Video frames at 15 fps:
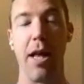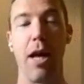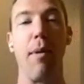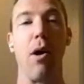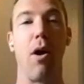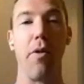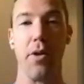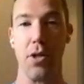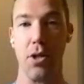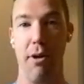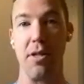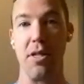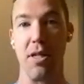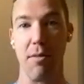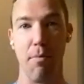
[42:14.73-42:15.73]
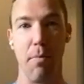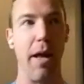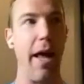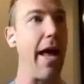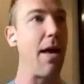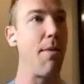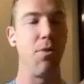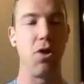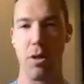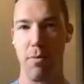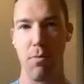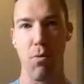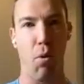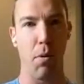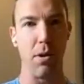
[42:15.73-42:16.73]
You think about all the stresses, A,
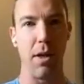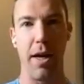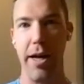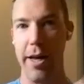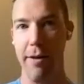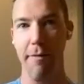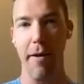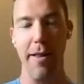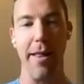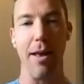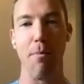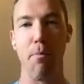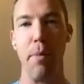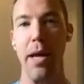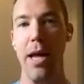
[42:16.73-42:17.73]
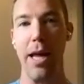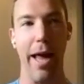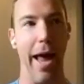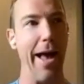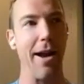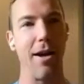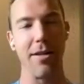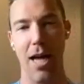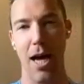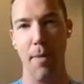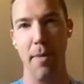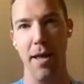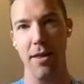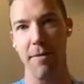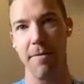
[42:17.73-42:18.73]
just normal life, and then B, add on
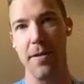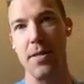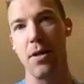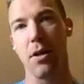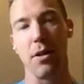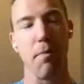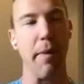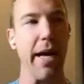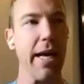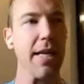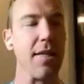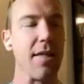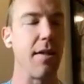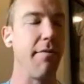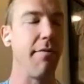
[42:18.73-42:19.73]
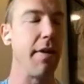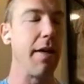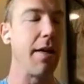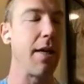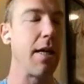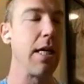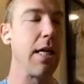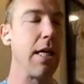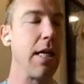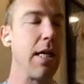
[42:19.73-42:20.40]
top that the physical demands of it.